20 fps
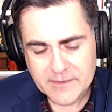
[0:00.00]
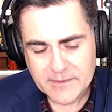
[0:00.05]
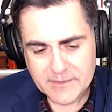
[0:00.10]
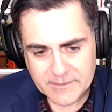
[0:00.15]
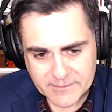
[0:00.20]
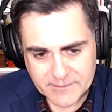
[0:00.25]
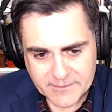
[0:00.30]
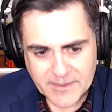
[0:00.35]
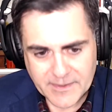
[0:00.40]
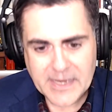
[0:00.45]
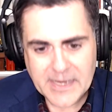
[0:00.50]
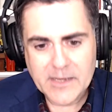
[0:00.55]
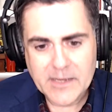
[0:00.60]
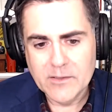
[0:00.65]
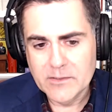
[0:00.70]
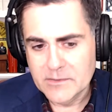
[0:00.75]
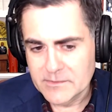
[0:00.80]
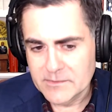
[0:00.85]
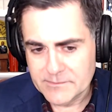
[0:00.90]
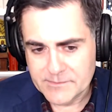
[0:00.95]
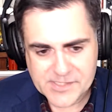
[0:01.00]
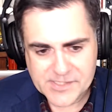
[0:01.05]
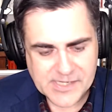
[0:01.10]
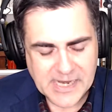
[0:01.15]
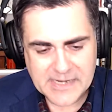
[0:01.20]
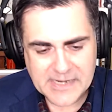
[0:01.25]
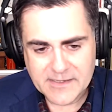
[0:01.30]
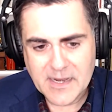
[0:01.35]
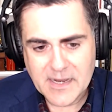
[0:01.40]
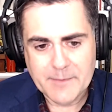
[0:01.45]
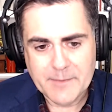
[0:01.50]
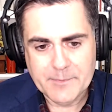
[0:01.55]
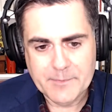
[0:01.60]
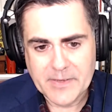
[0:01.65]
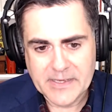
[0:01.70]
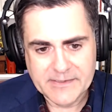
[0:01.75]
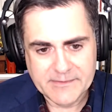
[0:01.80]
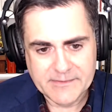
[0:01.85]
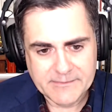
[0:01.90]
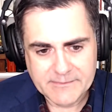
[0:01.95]
they'll stand up
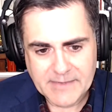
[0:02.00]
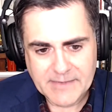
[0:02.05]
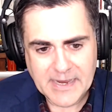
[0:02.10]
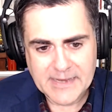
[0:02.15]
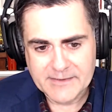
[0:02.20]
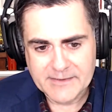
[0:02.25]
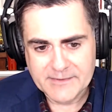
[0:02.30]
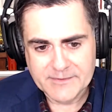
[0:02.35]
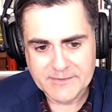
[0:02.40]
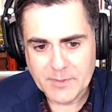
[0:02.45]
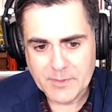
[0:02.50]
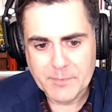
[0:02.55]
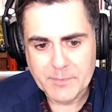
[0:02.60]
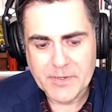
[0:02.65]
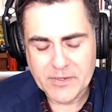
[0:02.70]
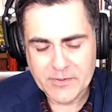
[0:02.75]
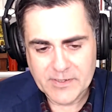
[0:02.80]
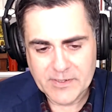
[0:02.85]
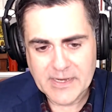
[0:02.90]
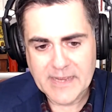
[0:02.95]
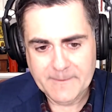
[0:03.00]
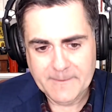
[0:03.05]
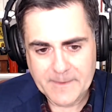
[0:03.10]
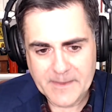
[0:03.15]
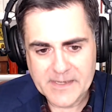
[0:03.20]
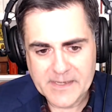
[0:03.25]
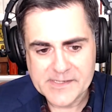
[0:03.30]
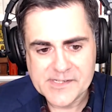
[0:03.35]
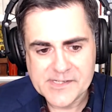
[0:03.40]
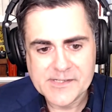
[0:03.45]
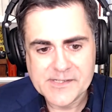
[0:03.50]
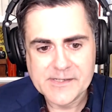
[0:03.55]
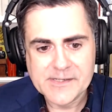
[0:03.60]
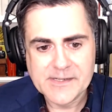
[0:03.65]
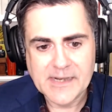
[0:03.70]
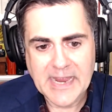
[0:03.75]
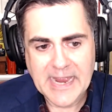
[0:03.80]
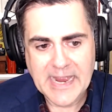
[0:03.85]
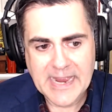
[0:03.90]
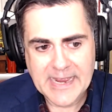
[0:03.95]
and repudiate this.
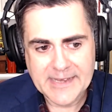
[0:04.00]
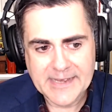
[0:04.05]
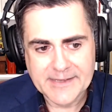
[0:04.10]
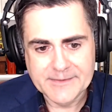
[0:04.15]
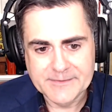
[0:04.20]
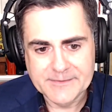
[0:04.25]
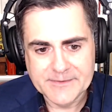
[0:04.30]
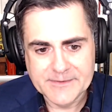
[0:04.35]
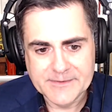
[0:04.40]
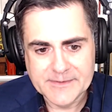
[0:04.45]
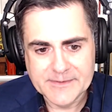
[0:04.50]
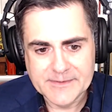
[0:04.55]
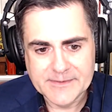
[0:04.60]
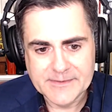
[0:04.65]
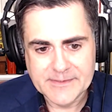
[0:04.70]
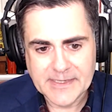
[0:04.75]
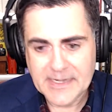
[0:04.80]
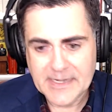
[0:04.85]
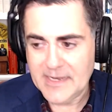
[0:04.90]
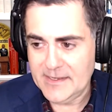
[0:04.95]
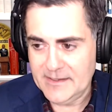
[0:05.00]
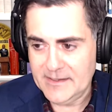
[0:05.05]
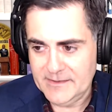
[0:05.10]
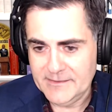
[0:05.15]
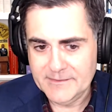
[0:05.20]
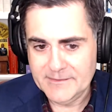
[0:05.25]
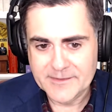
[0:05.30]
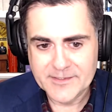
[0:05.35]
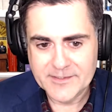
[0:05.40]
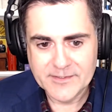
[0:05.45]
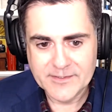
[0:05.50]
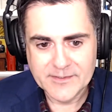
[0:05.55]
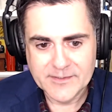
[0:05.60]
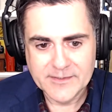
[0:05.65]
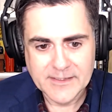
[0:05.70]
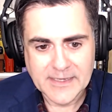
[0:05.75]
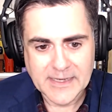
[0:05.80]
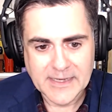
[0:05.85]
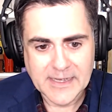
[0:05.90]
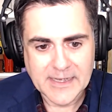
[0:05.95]
And they didn't.
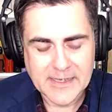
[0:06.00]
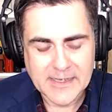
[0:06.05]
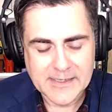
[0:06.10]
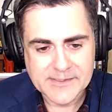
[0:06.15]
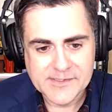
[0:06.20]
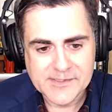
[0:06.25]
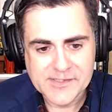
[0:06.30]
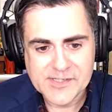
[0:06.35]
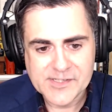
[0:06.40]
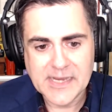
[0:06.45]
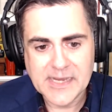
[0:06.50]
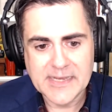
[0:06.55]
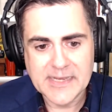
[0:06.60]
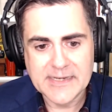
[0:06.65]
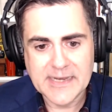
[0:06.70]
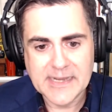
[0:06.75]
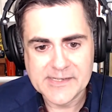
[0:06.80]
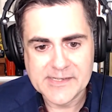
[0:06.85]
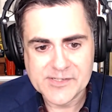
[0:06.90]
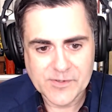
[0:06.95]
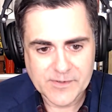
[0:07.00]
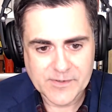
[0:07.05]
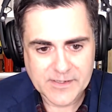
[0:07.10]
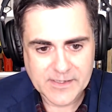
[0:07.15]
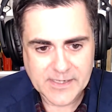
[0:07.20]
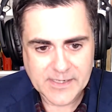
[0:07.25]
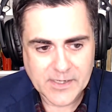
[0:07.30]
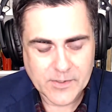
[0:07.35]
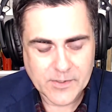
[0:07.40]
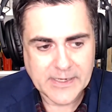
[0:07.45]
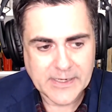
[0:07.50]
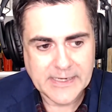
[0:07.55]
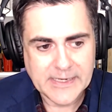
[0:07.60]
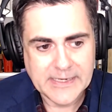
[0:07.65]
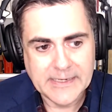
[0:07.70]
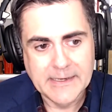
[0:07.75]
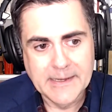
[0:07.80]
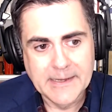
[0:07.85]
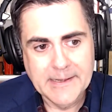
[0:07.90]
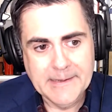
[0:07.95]
Instead, I started
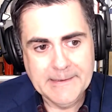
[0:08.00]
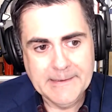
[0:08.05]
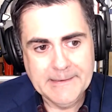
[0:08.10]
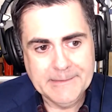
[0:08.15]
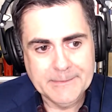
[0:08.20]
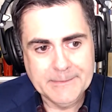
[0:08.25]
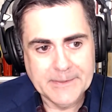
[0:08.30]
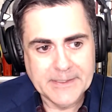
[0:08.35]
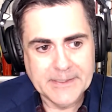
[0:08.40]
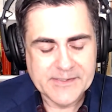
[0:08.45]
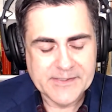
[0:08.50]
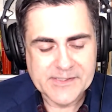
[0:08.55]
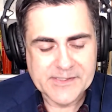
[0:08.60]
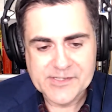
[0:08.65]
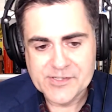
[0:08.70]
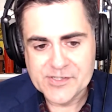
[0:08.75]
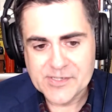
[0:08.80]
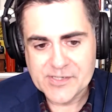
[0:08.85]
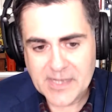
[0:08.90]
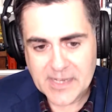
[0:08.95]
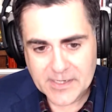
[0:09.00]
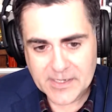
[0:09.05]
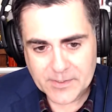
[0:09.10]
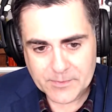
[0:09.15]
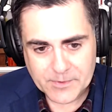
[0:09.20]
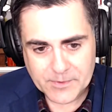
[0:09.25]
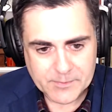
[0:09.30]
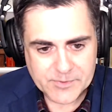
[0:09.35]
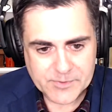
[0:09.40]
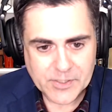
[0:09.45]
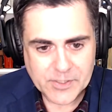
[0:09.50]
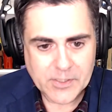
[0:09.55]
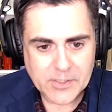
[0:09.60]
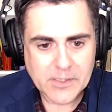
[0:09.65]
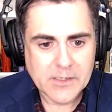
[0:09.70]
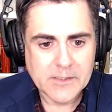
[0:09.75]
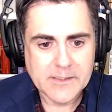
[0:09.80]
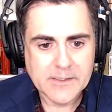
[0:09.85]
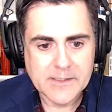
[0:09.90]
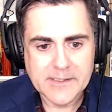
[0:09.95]
hearing, this is just locker room
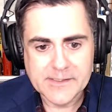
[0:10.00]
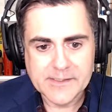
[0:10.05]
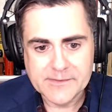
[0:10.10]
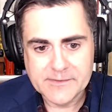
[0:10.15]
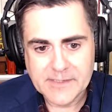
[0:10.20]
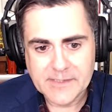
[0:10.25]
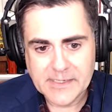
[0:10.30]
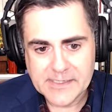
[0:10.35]
talk and